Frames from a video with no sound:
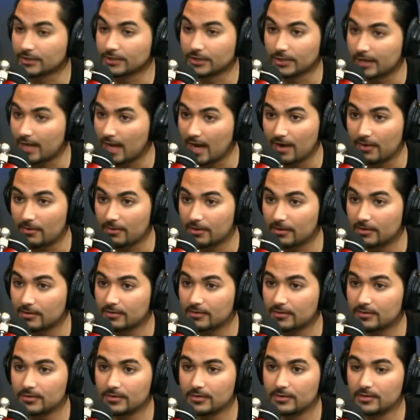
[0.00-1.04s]
a good hour
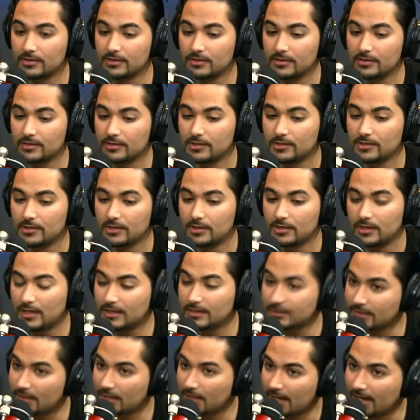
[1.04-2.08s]

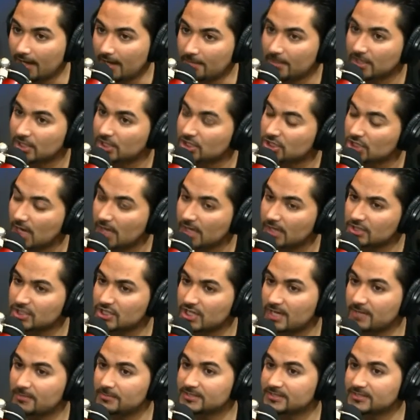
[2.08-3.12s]
and then I have my shot of
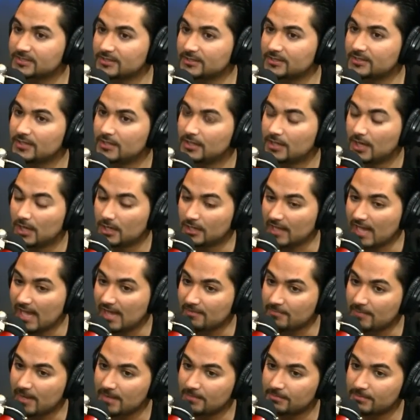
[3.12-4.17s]
Jameson. I'll
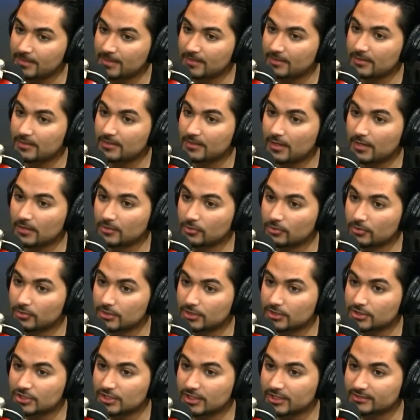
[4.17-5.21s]
have my beer. I'll the,
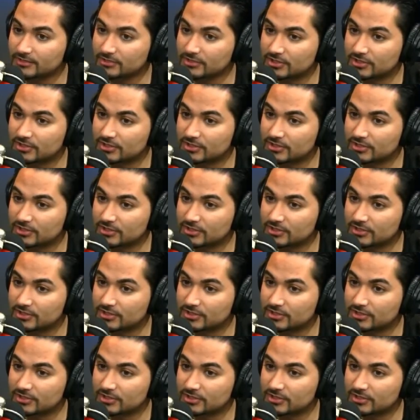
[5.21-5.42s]
order chicken. The